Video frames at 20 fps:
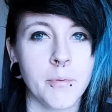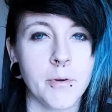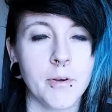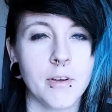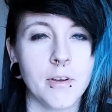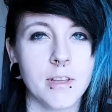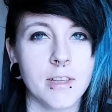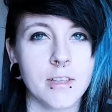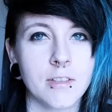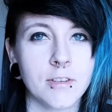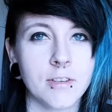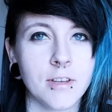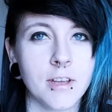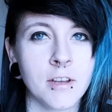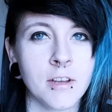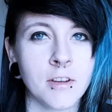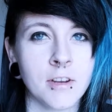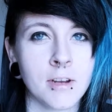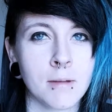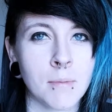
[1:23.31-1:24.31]
But it's
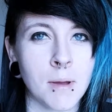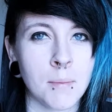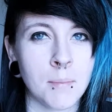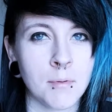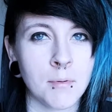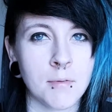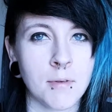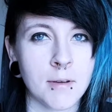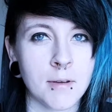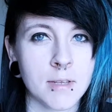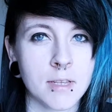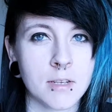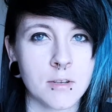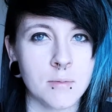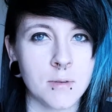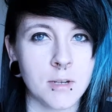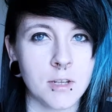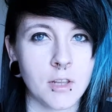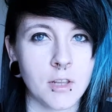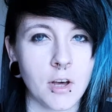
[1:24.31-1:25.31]
looking good, I'm happy with how it's
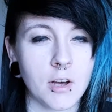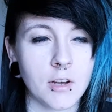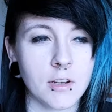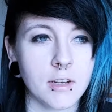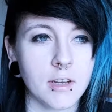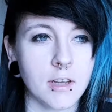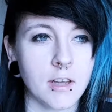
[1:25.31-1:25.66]
coming along.